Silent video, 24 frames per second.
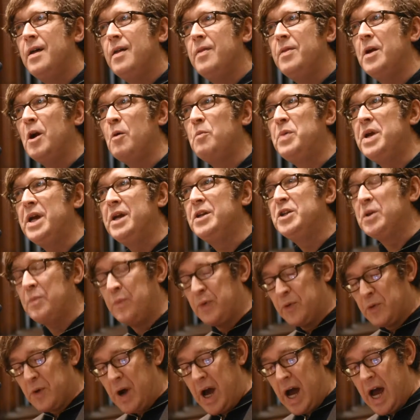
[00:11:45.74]
They are being
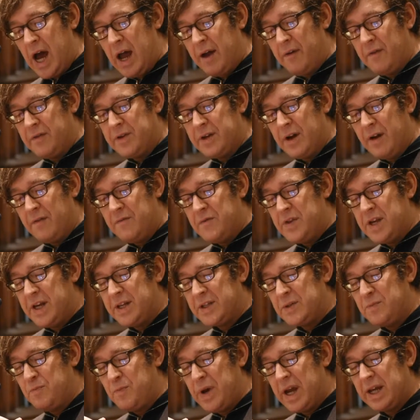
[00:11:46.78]
deprived of
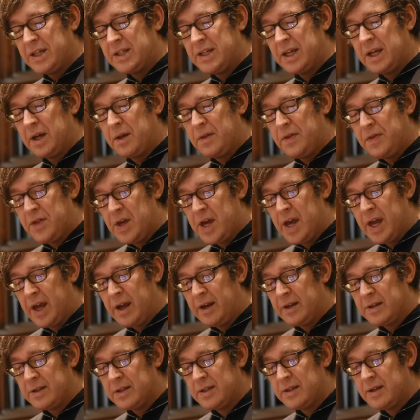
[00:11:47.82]
these basic
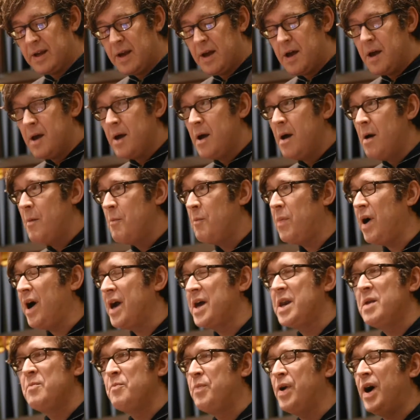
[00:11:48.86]
things by
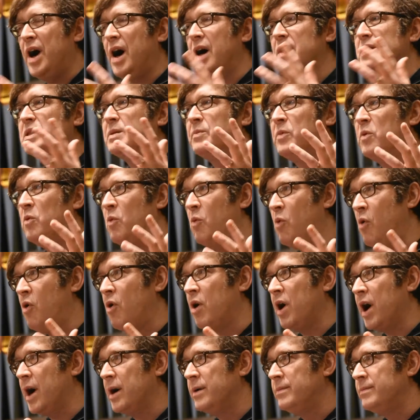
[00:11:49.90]
an impossible
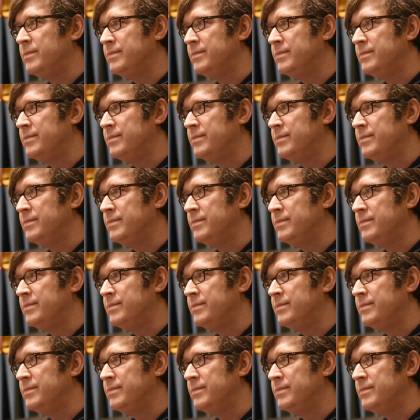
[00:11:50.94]
war.